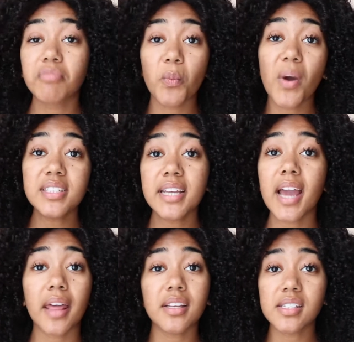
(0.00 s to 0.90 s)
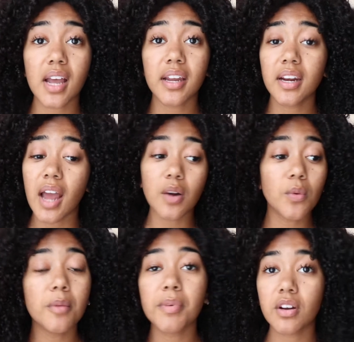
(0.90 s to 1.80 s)
One day I decided I don't
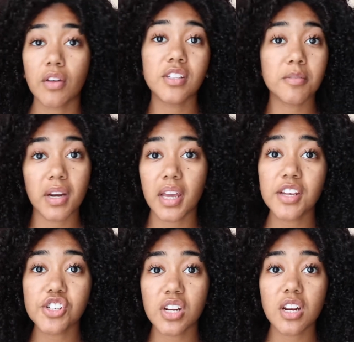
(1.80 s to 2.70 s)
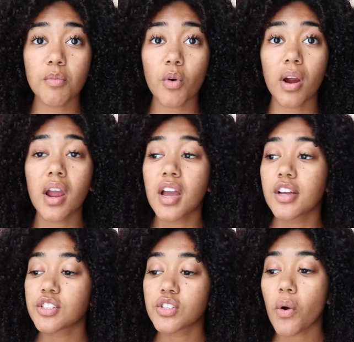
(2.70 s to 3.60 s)
want to be on all this medication anymore,
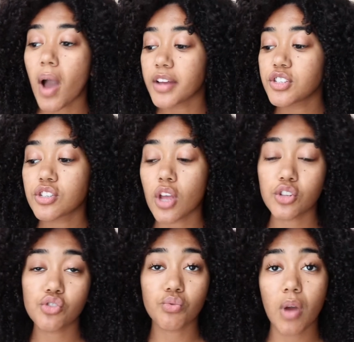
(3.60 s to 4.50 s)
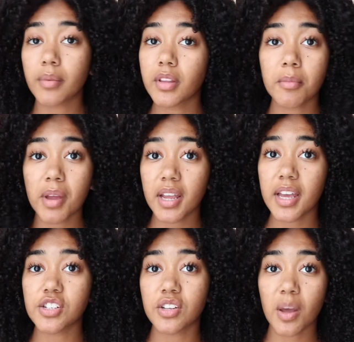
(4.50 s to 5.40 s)
so I just dropped all the
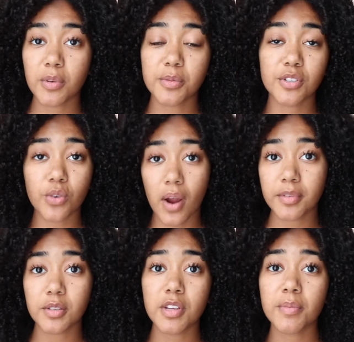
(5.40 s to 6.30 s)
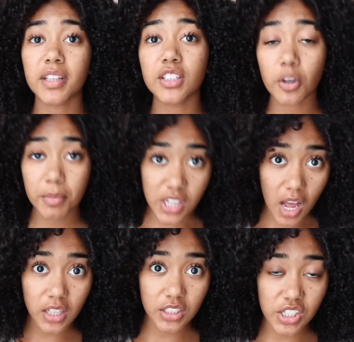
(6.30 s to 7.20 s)
medication that was prescribed to me by the
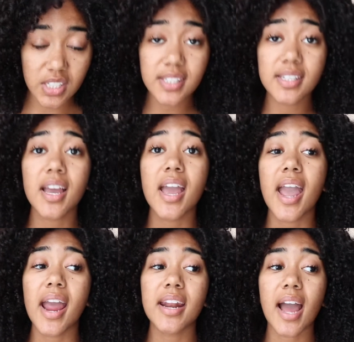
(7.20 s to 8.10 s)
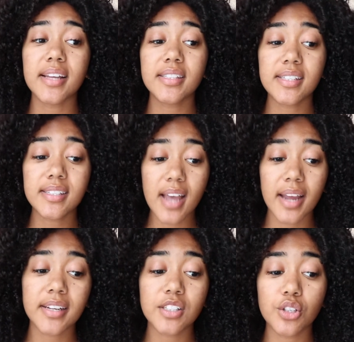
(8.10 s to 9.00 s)
dermatologist, and I
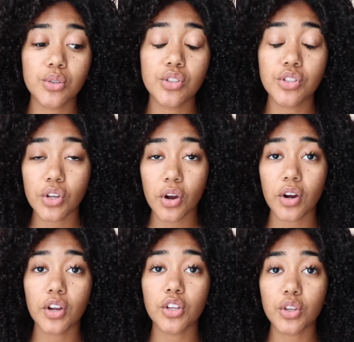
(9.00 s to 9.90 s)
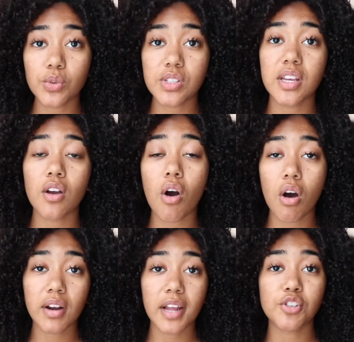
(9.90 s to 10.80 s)
decided to start using
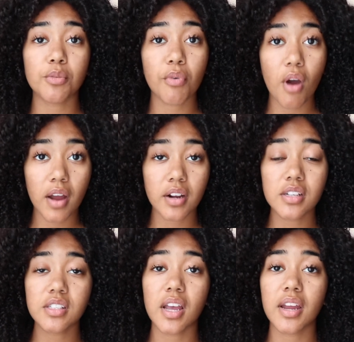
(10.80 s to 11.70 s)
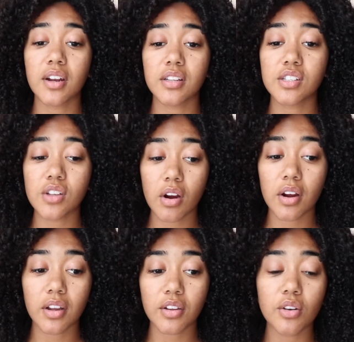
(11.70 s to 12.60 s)
all natural products and
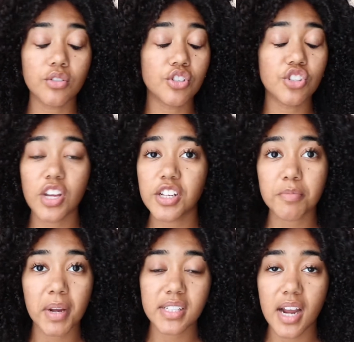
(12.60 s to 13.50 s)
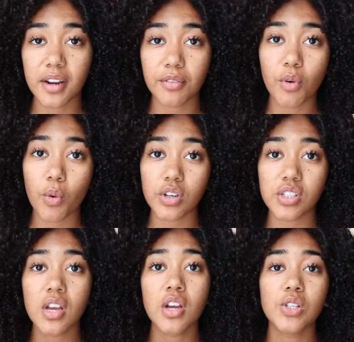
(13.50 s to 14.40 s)
start, you know, just change my diet, of
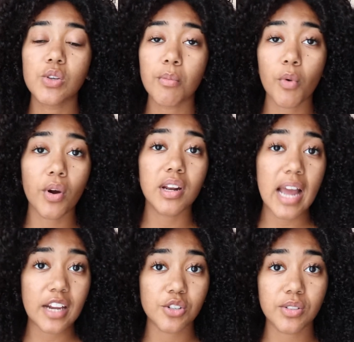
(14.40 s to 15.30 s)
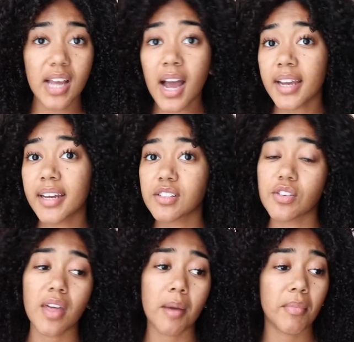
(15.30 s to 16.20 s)
course, to a more natural diet.
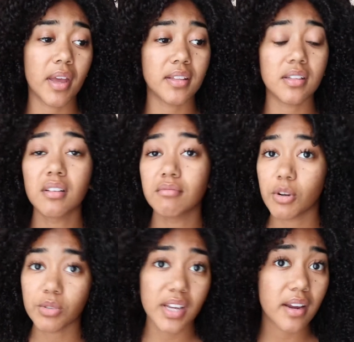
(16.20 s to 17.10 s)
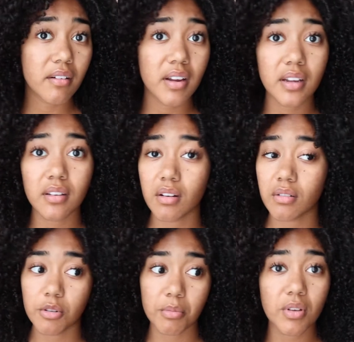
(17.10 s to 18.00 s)
So that meant no dairy, you
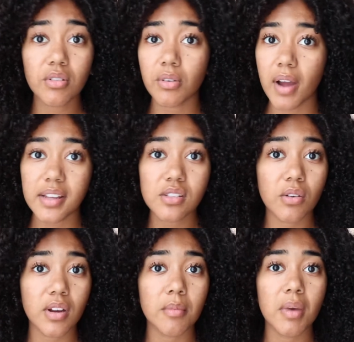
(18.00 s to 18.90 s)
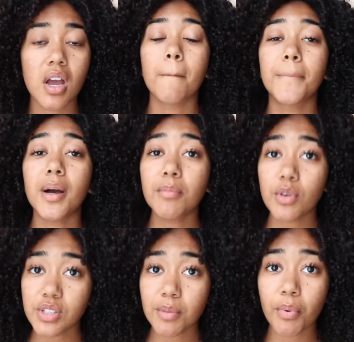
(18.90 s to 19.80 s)
know, no milk, no ice cream. But
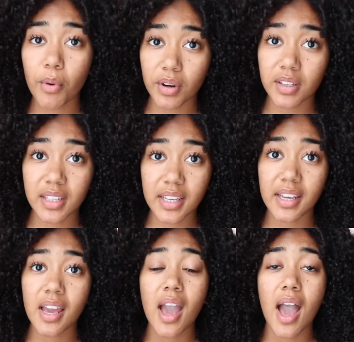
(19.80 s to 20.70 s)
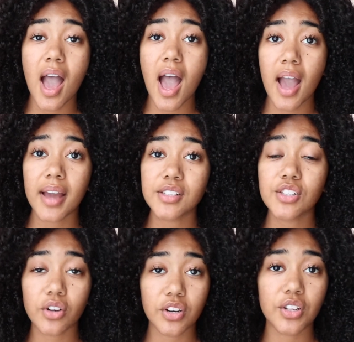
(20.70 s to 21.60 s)
most importantly, I
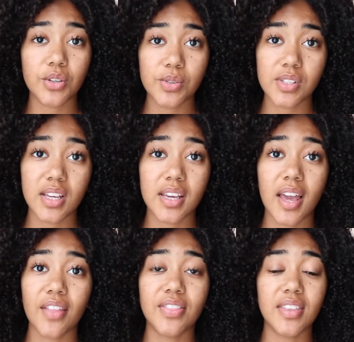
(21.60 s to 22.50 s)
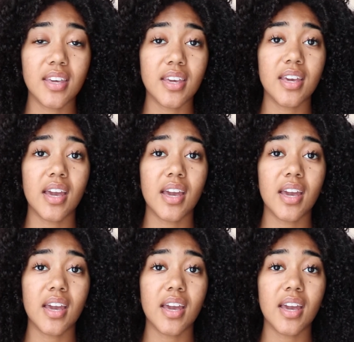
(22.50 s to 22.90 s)
started using the